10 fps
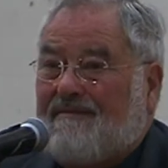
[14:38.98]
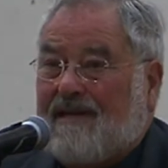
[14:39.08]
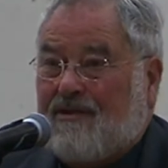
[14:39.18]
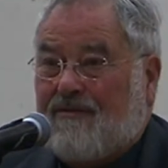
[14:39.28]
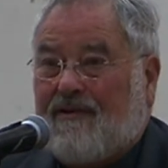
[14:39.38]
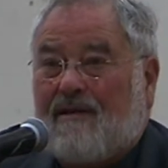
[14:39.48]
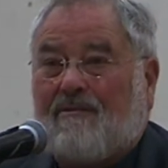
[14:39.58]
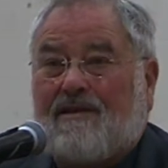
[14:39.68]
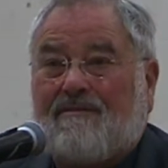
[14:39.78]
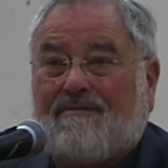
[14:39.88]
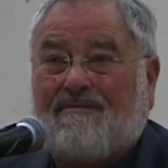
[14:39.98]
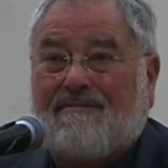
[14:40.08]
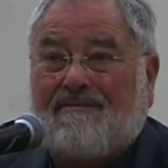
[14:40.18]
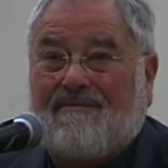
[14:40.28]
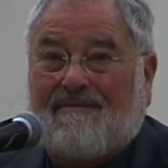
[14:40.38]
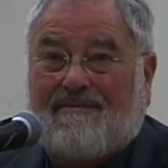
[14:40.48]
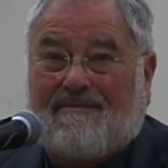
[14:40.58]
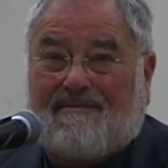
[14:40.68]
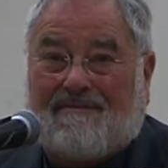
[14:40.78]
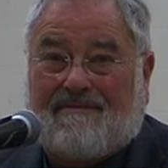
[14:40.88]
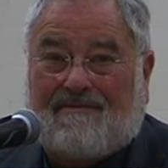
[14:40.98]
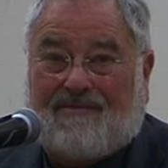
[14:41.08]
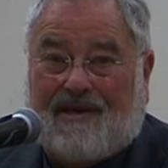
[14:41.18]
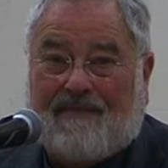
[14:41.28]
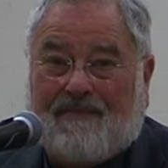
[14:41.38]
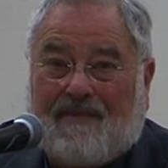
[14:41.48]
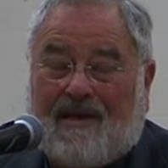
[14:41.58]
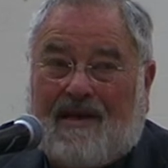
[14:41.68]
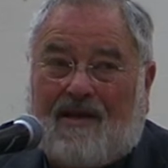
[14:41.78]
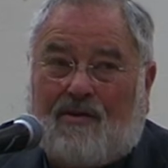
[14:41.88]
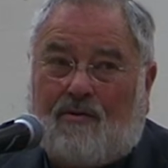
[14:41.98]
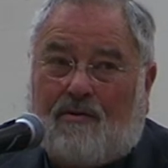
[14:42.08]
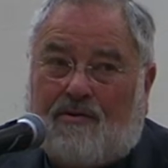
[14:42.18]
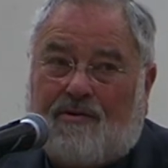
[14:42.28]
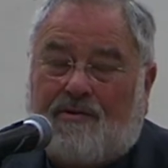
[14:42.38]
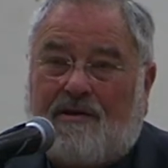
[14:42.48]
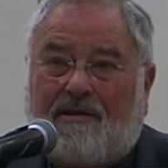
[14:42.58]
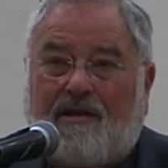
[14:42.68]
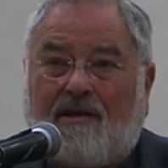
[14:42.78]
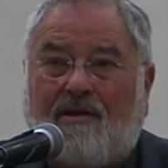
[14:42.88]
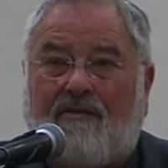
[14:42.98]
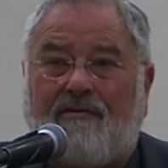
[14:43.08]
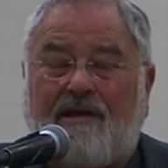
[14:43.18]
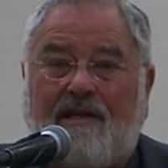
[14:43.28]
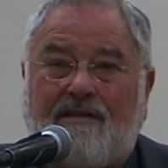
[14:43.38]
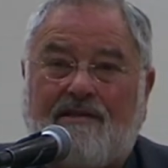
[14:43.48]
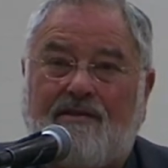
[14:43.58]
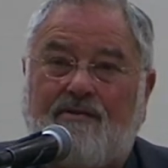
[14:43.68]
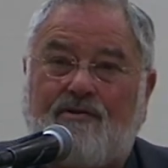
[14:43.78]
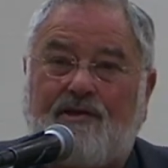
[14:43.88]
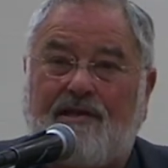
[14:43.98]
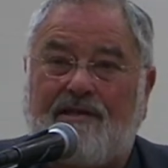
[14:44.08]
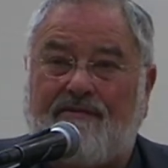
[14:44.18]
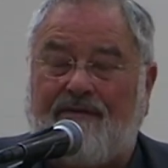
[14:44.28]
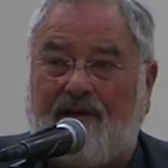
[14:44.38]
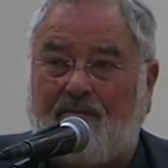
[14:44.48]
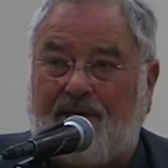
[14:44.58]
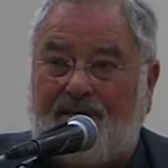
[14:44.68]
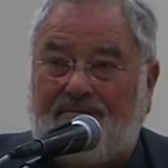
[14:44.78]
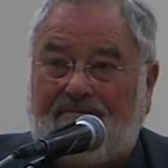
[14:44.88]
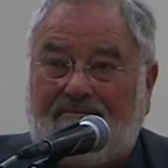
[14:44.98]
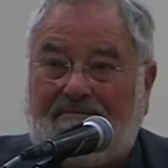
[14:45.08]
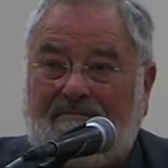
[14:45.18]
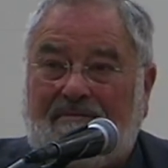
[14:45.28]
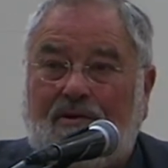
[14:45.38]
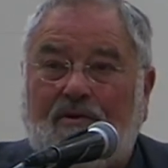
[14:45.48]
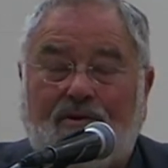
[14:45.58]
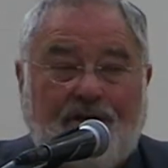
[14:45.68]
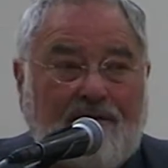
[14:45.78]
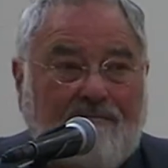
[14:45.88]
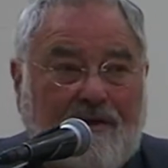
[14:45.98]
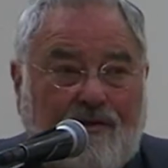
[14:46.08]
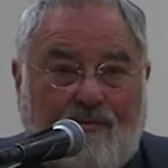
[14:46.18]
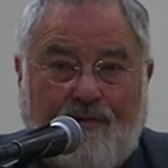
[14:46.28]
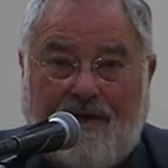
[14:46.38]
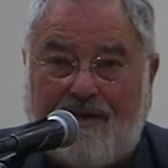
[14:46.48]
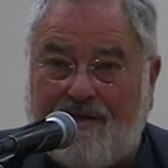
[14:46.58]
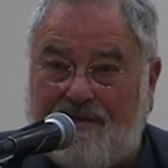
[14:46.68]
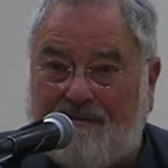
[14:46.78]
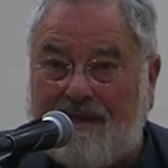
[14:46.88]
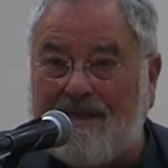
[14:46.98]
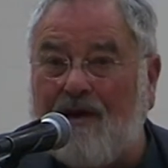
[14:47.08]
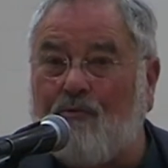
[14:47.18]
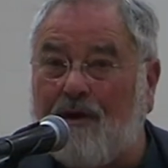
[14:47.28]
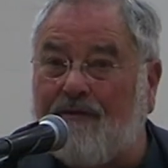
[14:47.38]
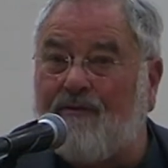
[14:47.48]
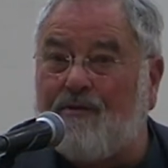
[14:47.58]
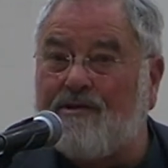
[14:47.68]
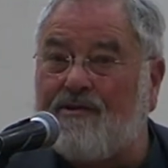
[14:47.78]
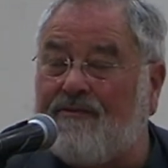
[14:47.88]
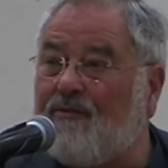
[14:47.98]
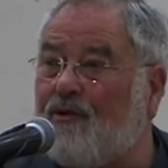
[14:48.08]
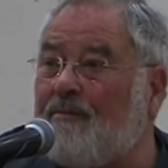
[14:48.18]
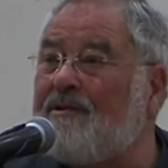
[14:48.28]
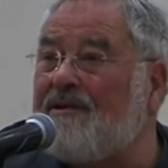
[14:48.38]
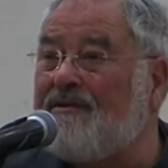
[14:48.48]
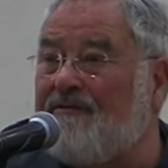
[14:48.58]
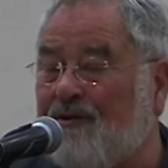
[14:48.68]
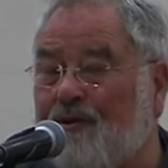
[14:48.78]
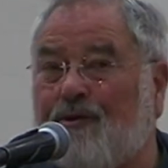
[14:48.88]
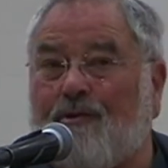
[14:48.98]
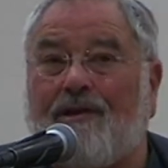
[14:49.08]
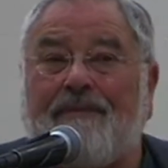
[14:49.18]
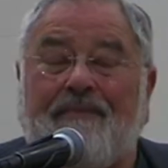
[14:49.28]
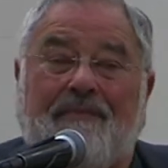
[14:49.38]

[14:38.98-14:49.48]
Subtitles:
In your family. Right? You learned that a governing institution is a family. You learned it in your brains. That's how metaphors are formed very early.